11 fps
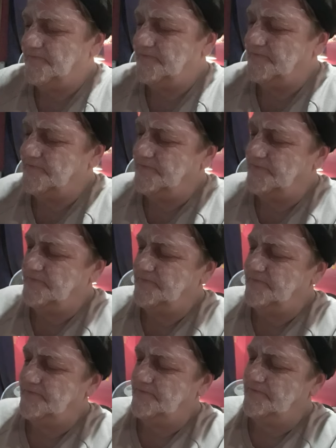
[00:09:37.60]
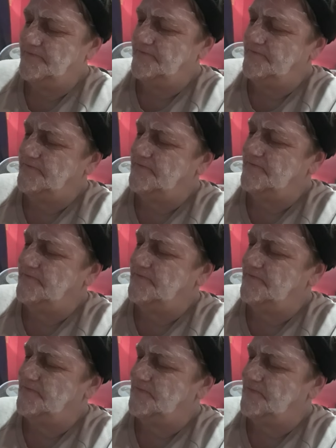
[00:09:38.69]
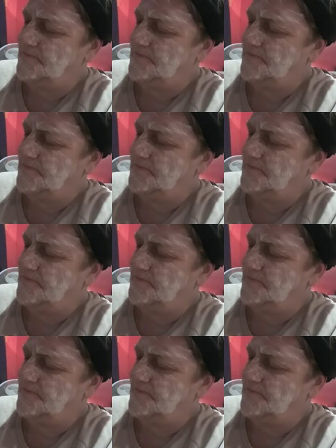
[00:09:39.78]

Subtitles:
No one is speaking in this clip.